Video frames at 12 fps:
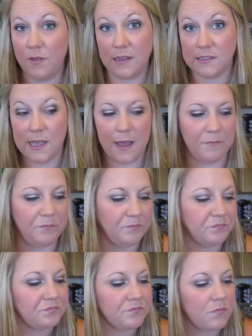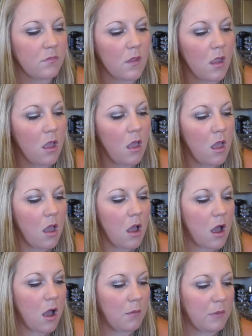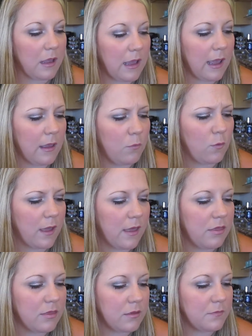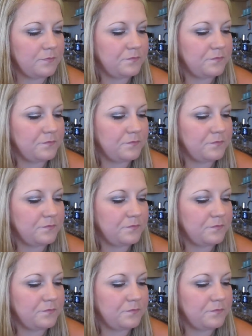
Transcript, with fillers: that's that. Um, it came with